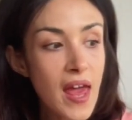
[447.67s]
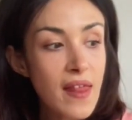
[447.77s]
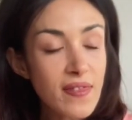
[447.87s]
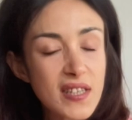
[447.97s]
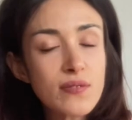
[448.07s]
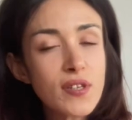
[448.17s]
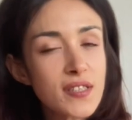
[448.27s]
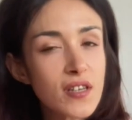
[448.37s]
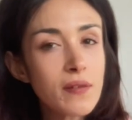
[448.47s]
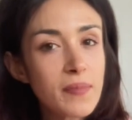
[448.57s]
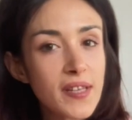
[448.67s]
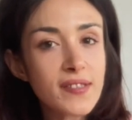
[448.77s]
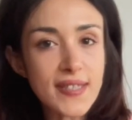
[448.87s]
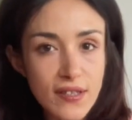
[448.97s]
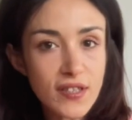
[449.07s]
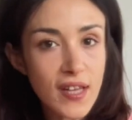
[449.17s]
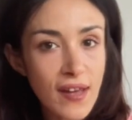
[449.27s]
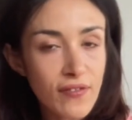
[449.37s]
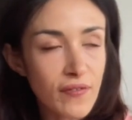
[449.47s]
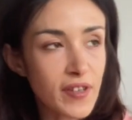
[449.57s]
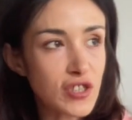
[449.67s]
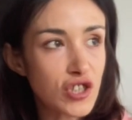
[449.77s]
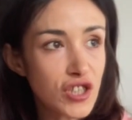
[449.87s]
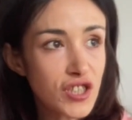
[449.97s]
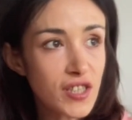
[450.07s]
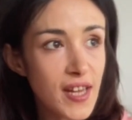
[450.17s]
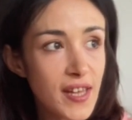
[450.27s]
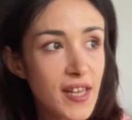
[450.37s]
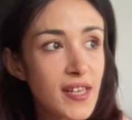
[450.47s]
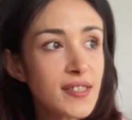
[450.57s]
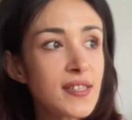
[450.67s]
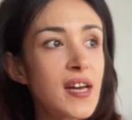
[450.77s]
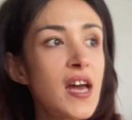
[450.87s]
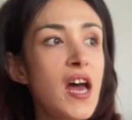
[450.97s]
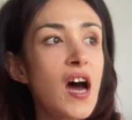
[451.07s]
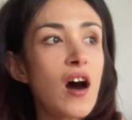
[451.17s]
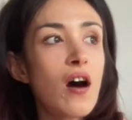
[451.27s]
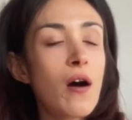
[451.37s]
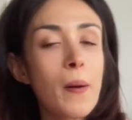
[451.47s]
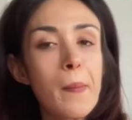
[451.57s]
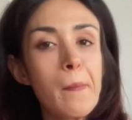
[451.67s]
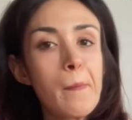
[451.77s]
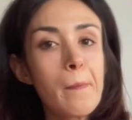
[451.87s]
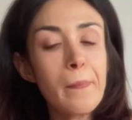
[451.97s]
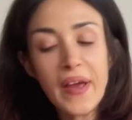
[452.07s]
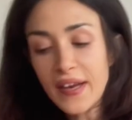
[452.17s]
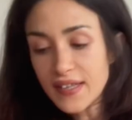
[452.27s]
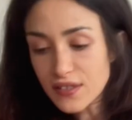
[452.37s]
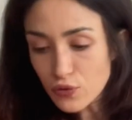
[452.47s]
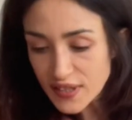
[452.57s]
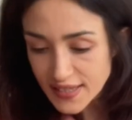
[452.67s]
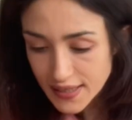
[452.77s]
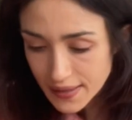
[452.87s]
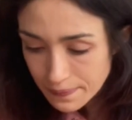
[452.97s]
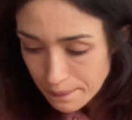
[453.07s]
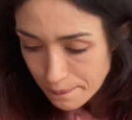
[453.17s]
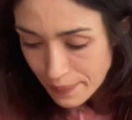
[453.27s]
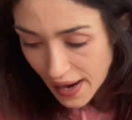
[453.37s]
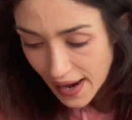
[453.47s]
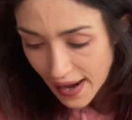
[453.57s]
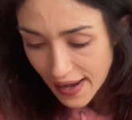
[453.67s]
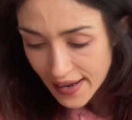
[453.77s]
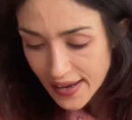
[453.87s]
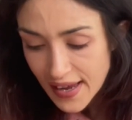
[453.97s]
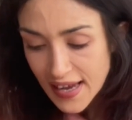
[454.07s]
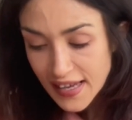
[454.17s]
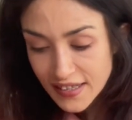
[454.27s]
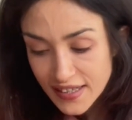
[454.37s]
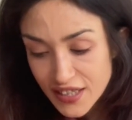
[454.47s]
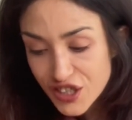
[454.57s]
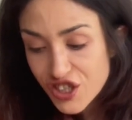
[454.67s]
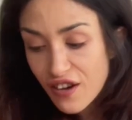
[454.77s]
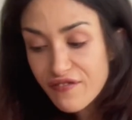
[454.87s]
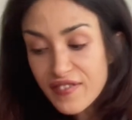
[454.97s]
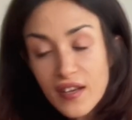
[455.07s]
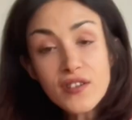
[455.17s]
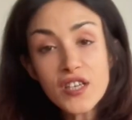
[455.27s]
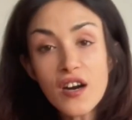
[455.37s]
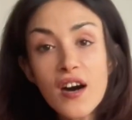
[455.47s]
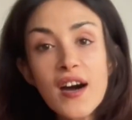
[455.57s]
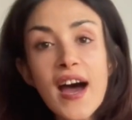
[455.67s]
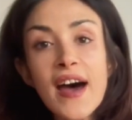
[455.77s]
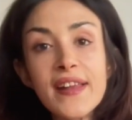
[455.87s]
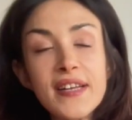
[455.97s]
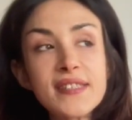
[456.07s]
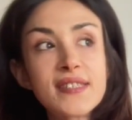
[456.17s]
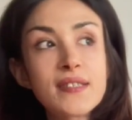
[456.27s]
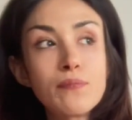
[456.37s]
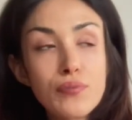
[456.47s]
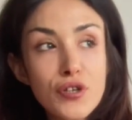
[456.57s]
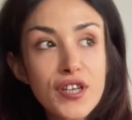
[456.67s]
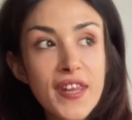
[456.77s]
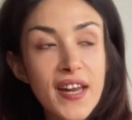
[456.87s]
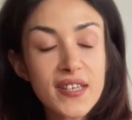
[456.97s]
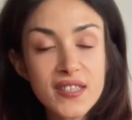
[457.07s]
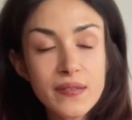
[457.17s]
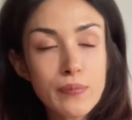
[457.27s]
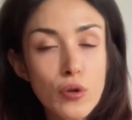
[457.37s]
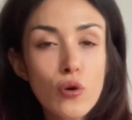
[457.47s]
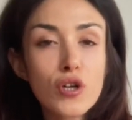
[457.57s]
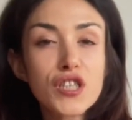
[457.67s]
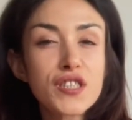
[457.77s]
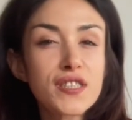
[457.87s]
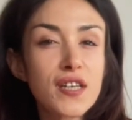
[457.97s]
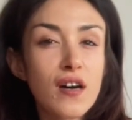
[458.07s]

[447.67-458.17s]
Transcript: this one is going to be The Secret Life of the Church Ladies. It is written by Disha, and it's a book that explores